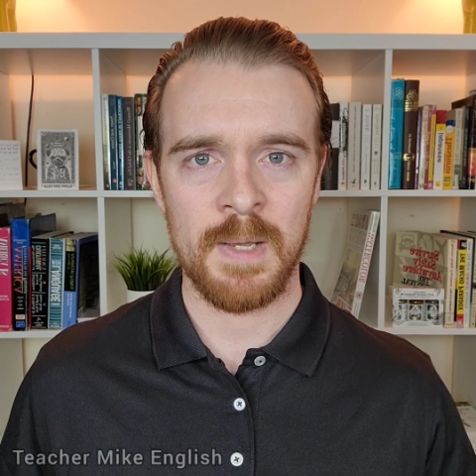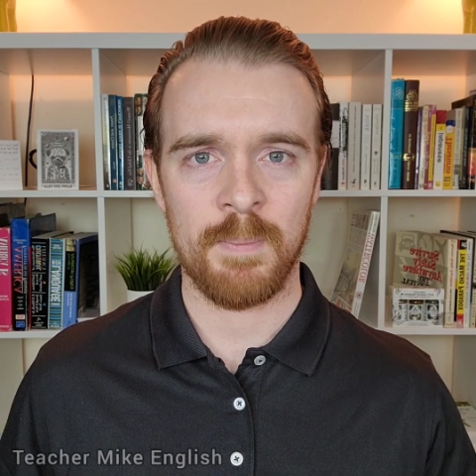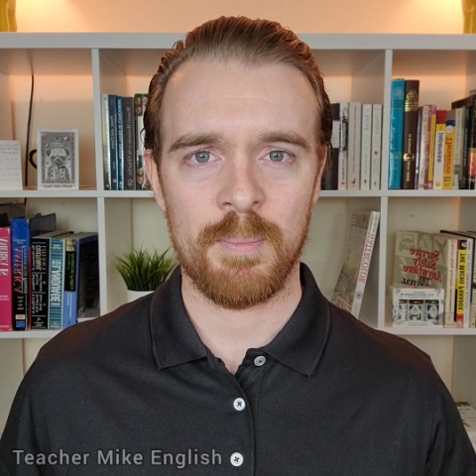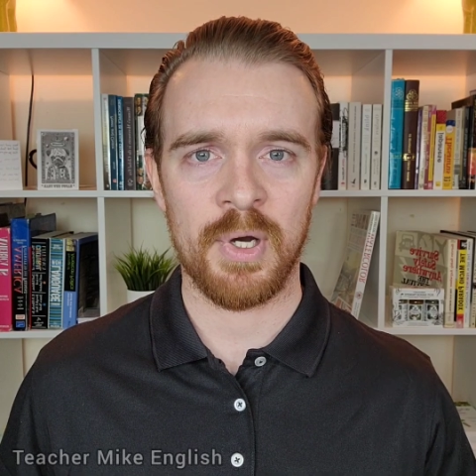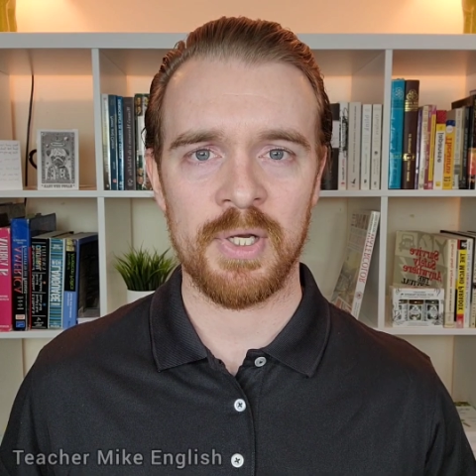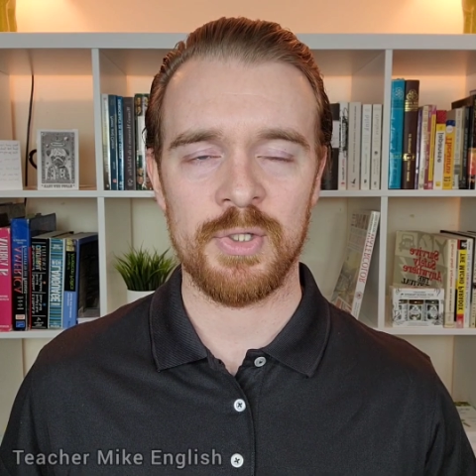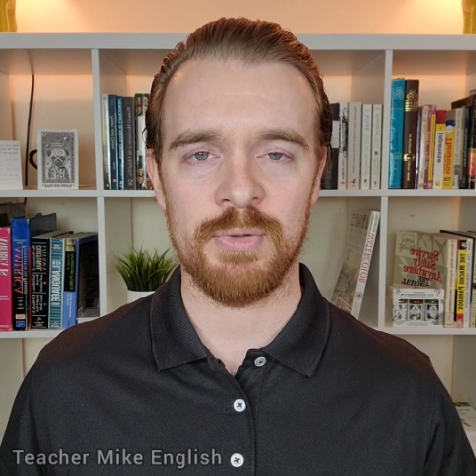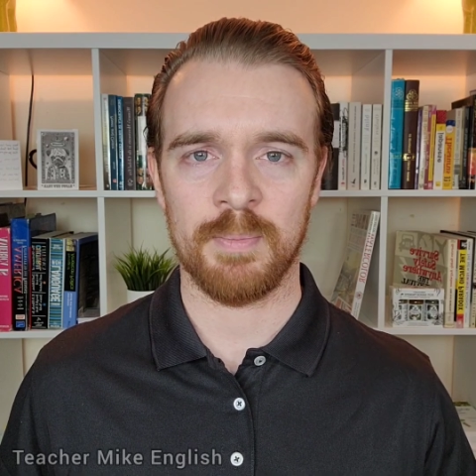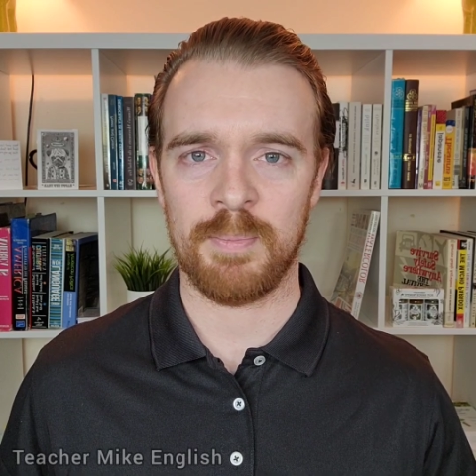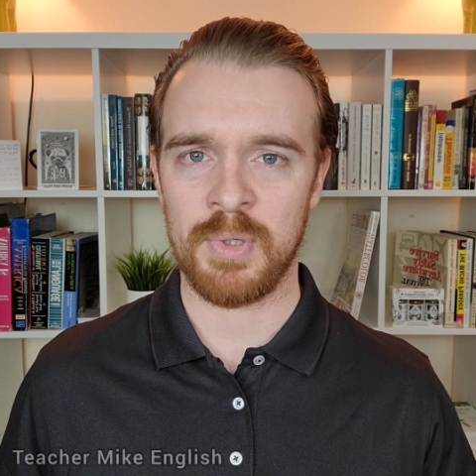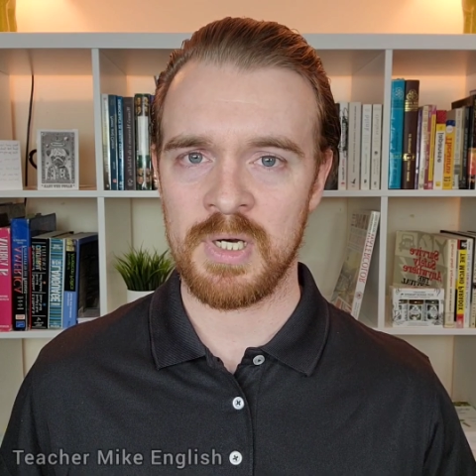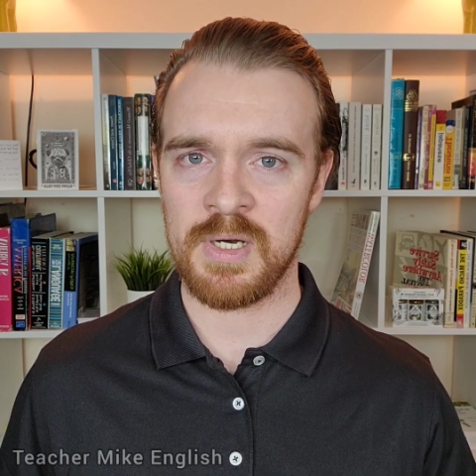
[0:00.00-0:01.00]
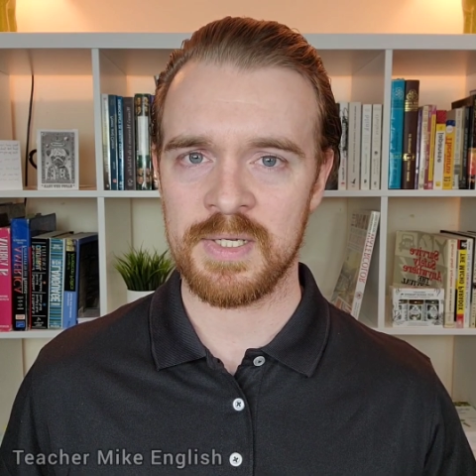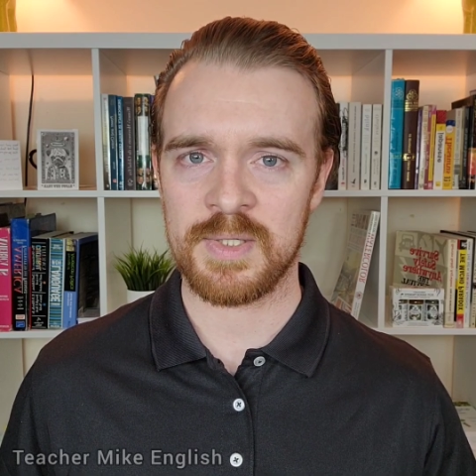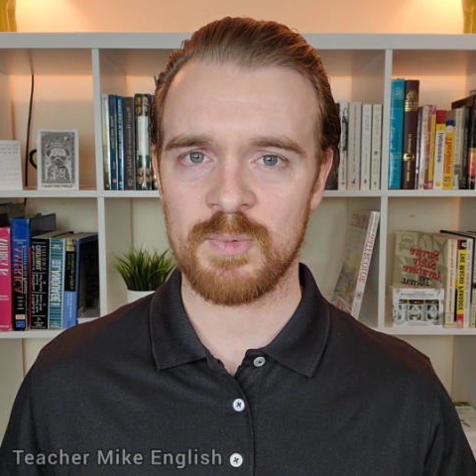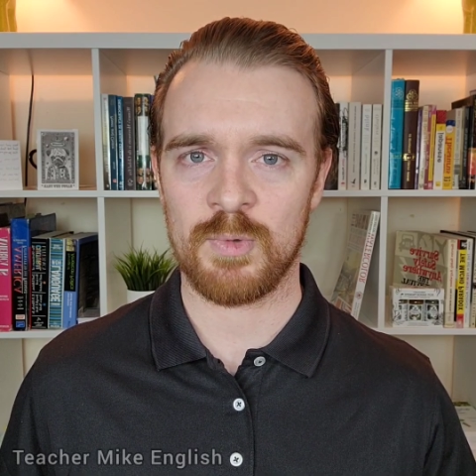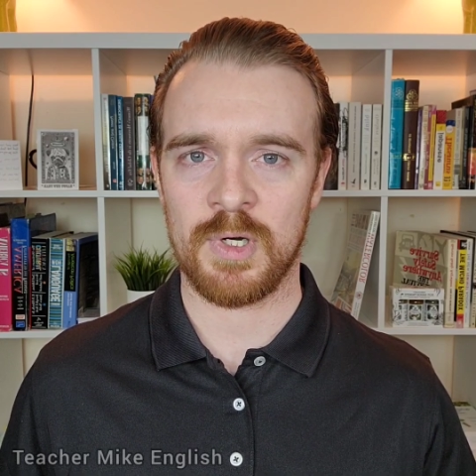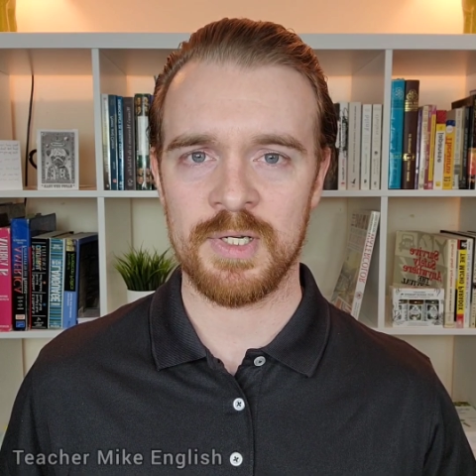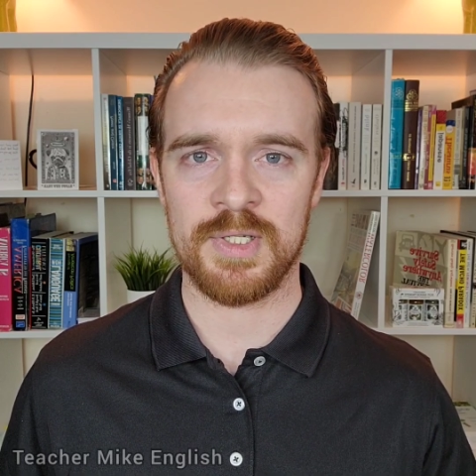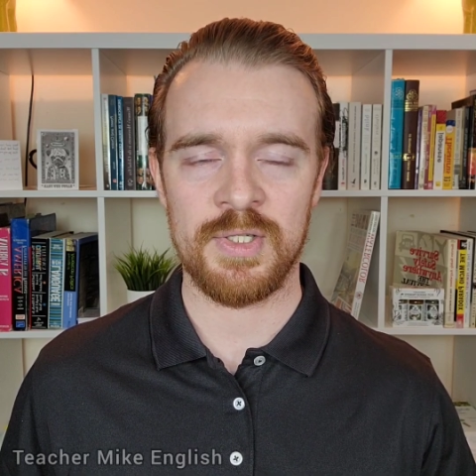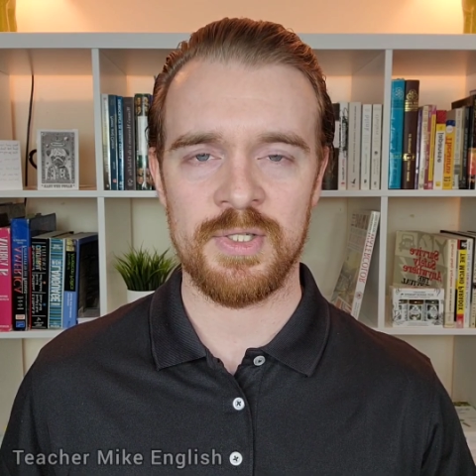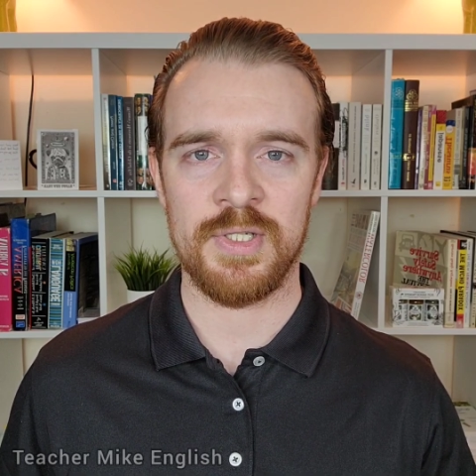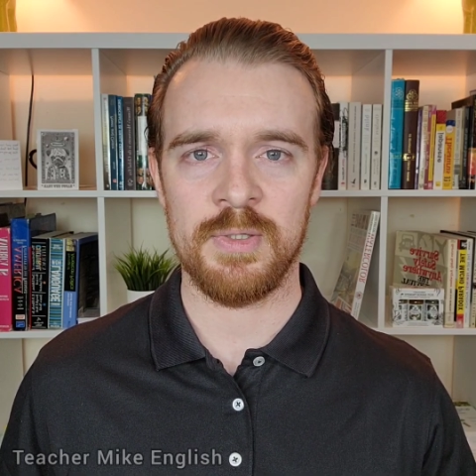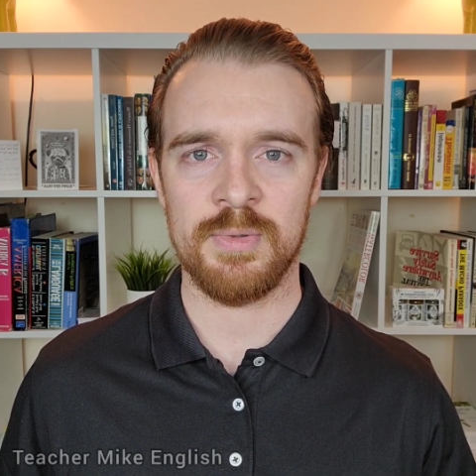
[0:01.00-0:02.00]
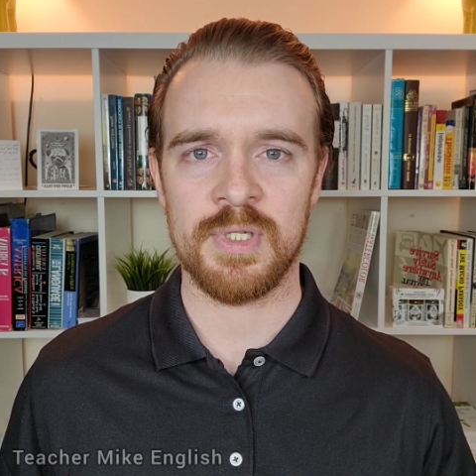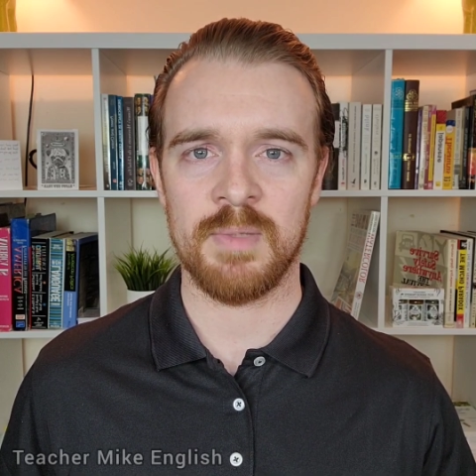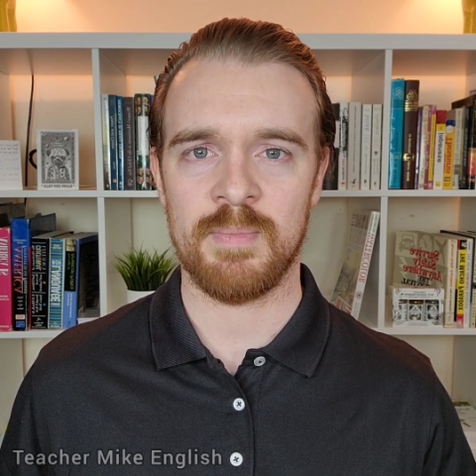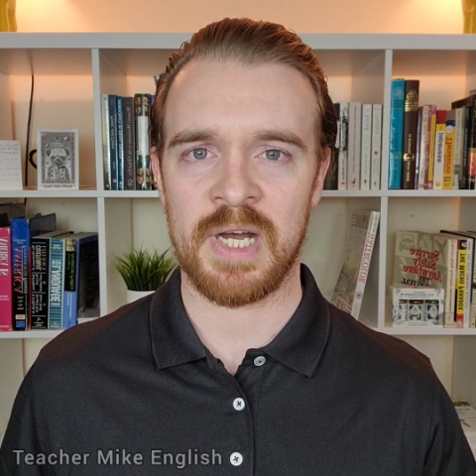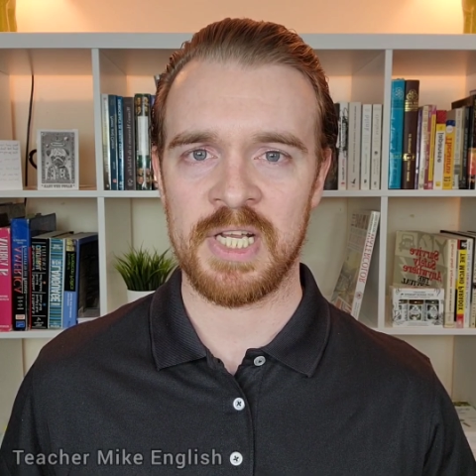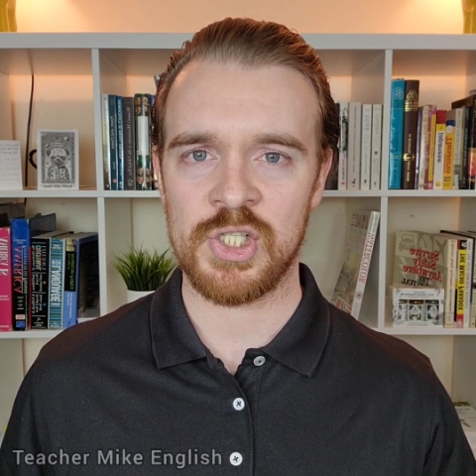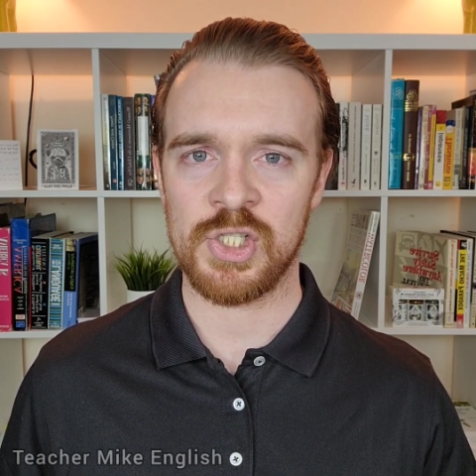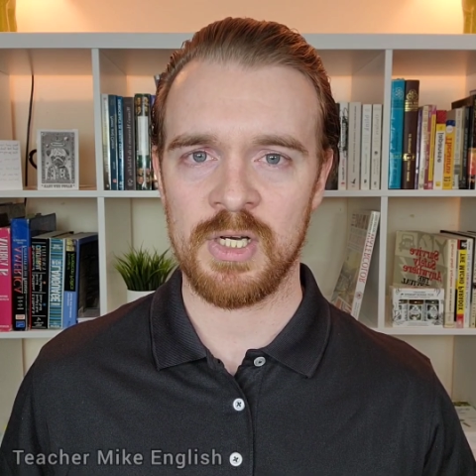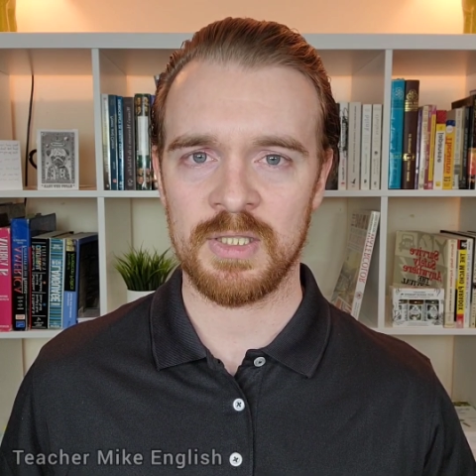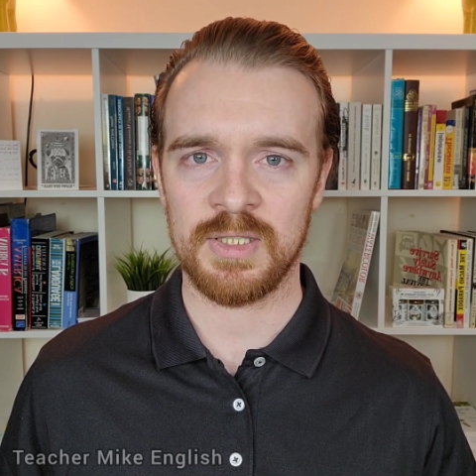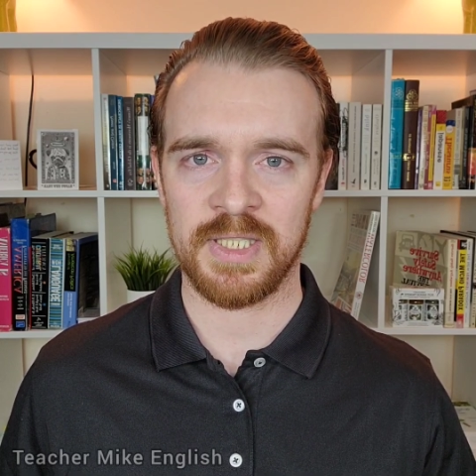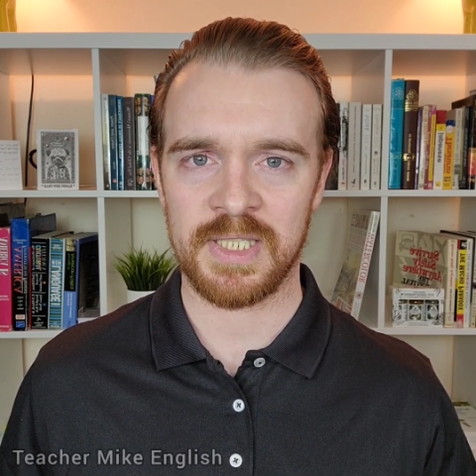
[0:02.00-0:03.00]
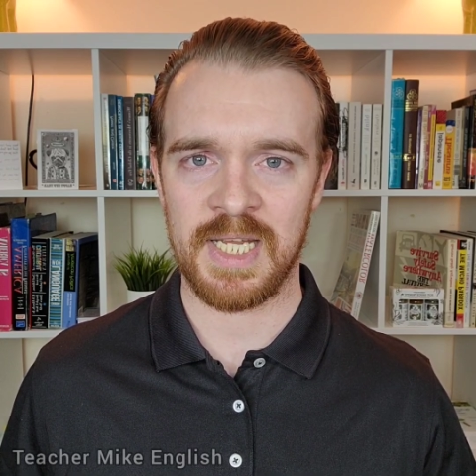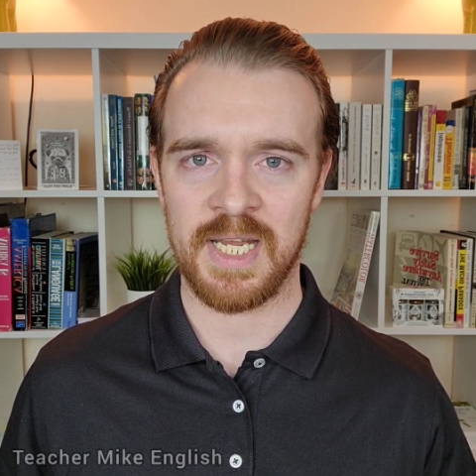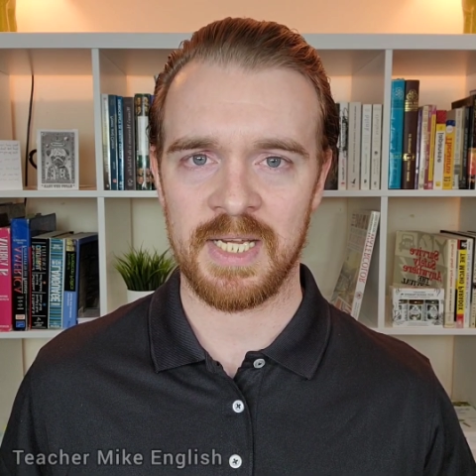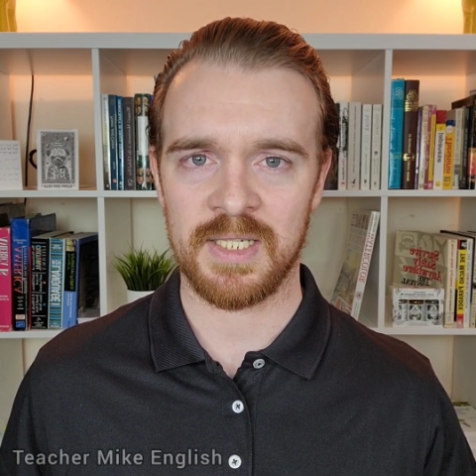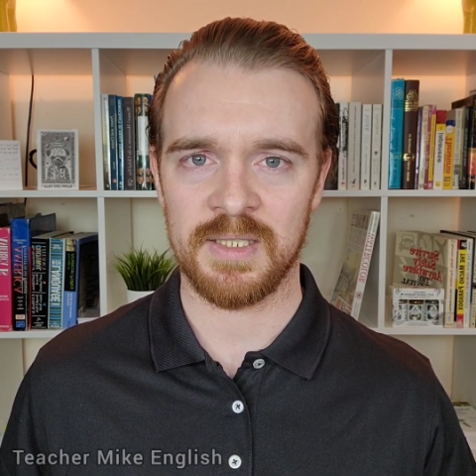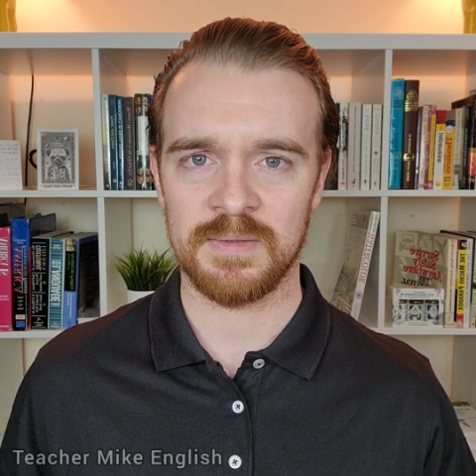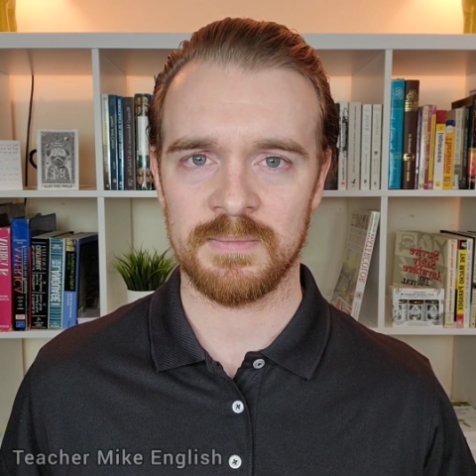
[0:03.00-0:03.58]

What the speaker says: but your boss wanted you to buy chocolate cake.